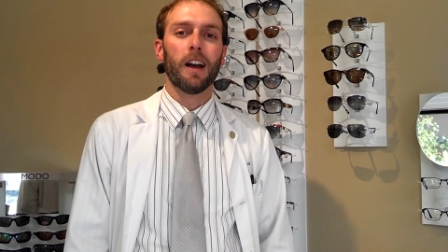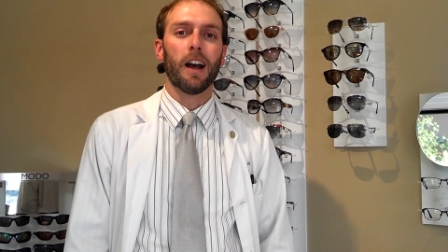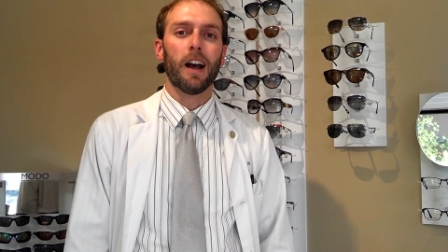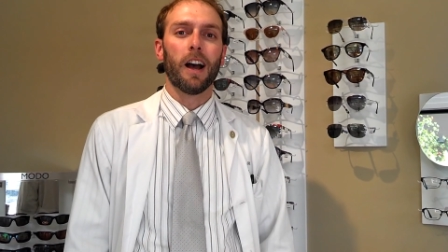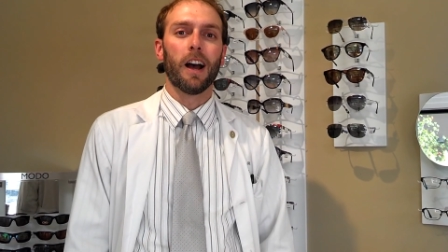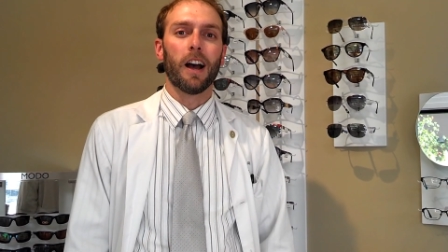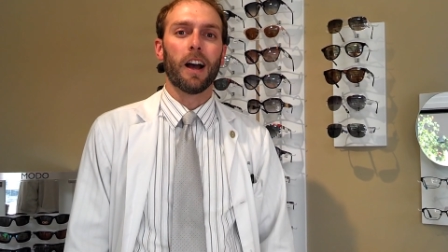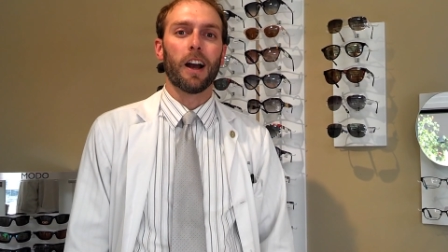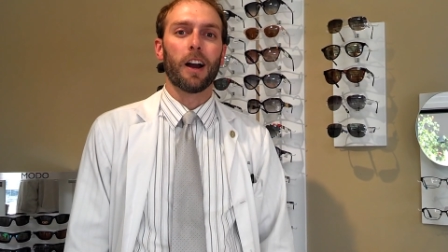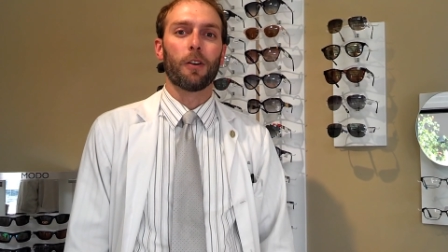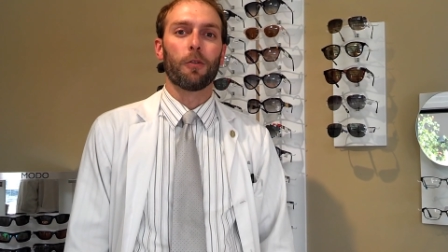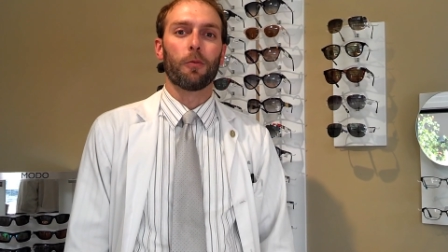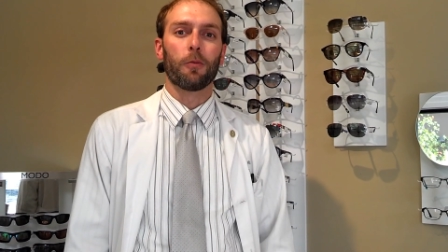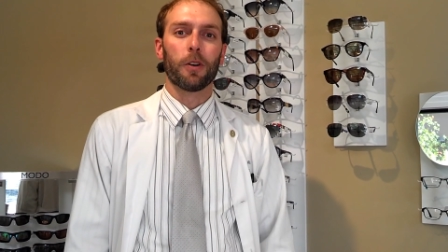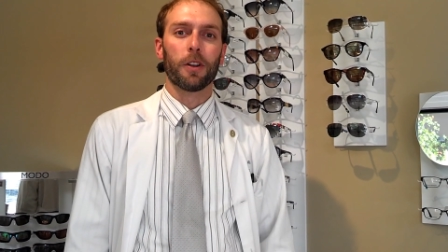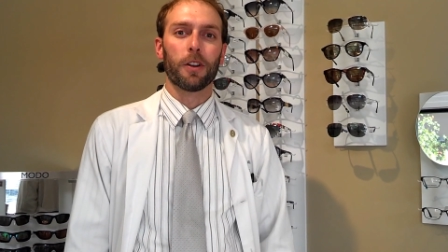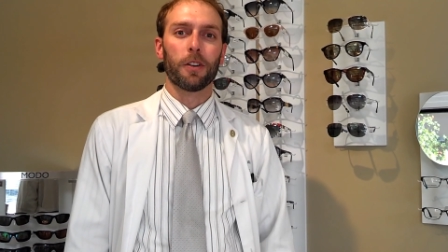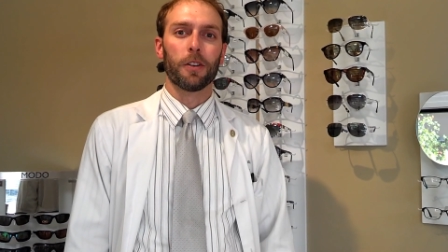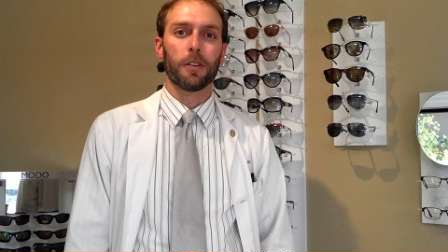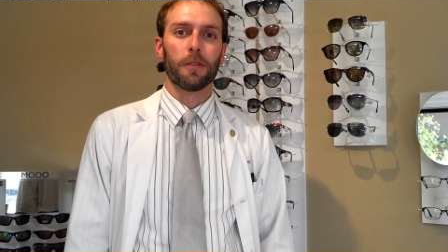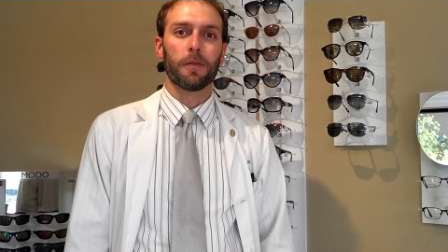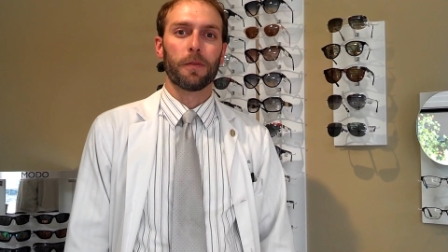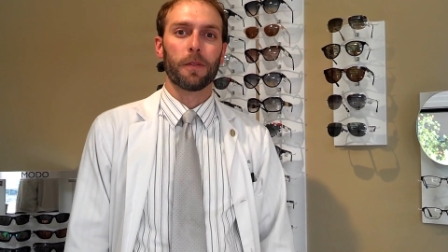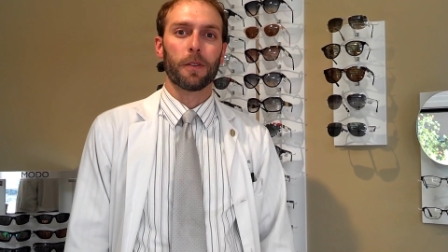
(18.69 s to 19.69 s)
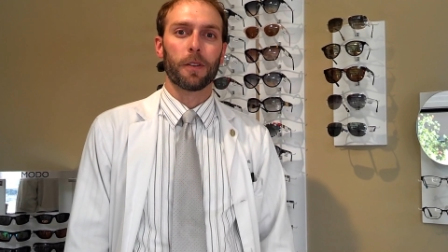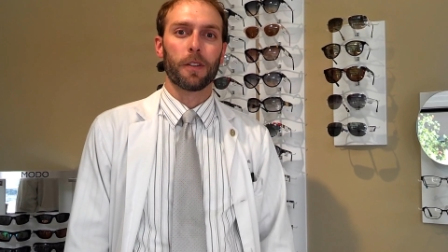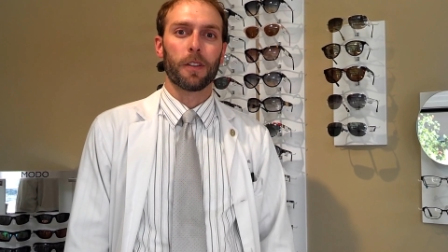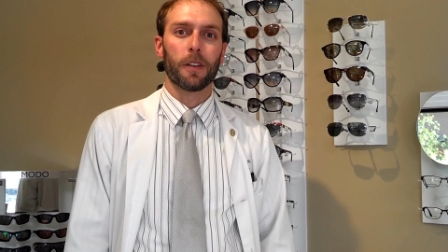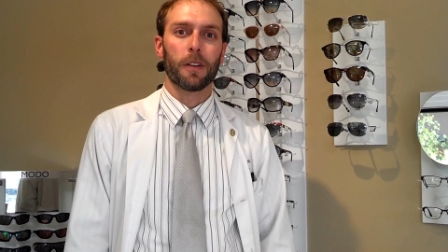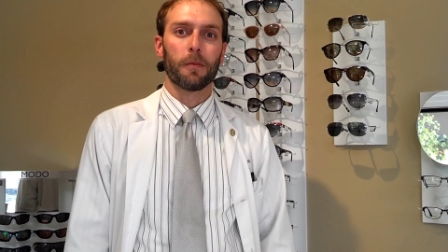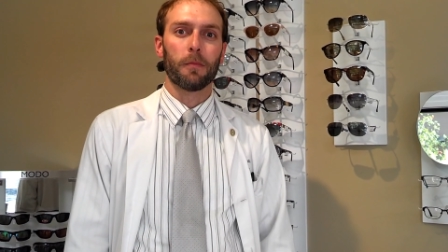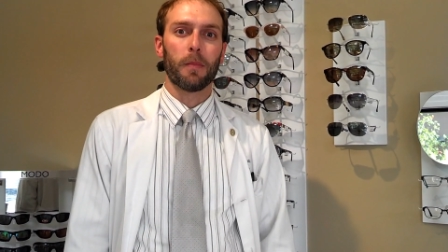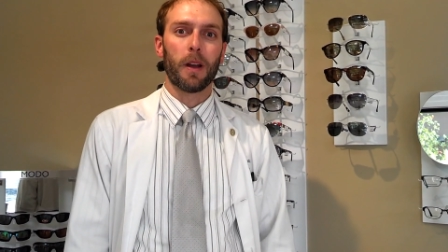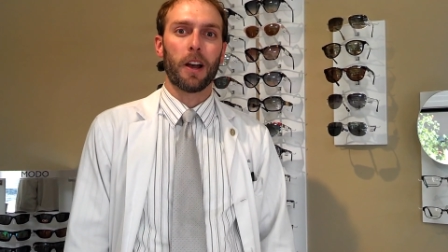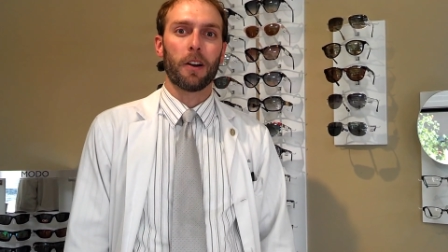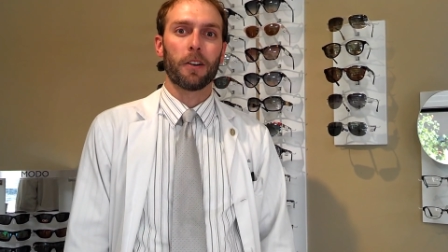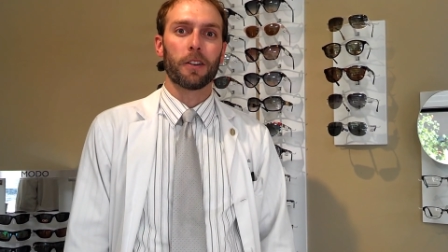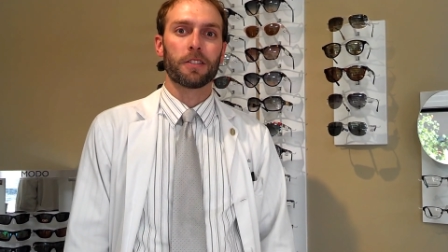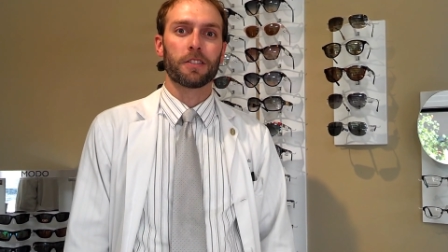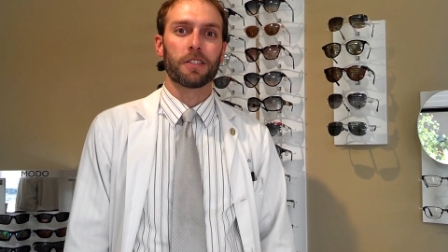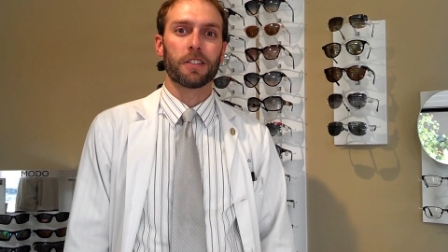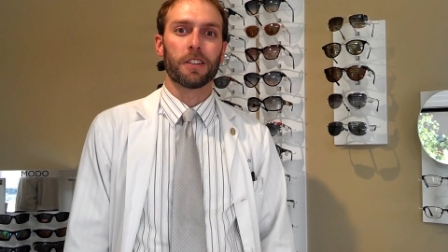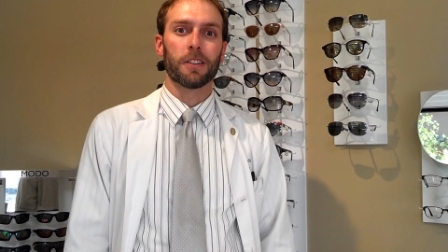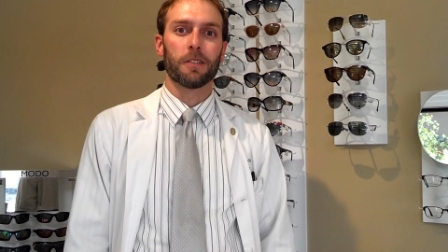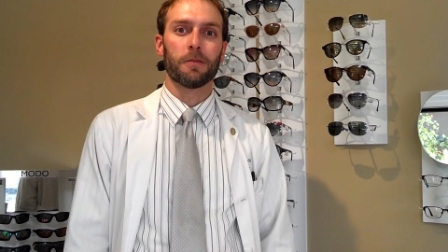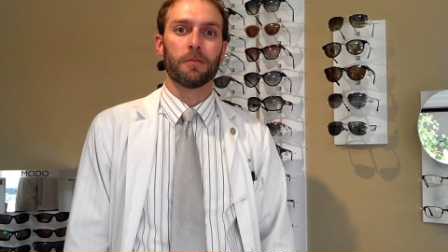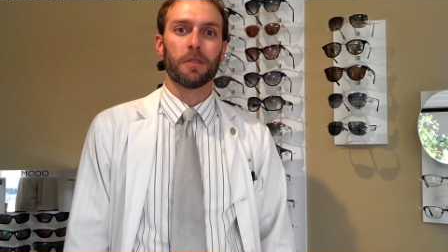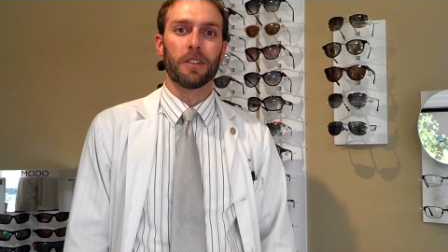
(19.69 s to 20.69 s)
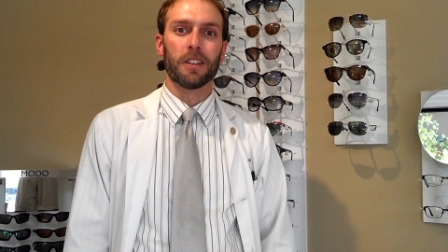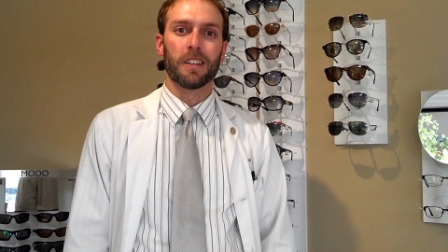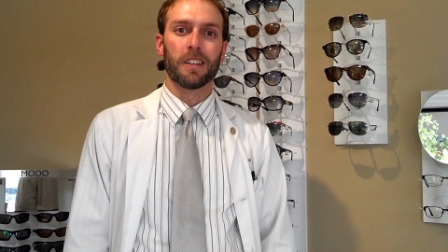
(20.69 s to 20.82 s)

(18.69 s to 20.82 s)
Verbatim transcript: uh, our winner for the Maui Jim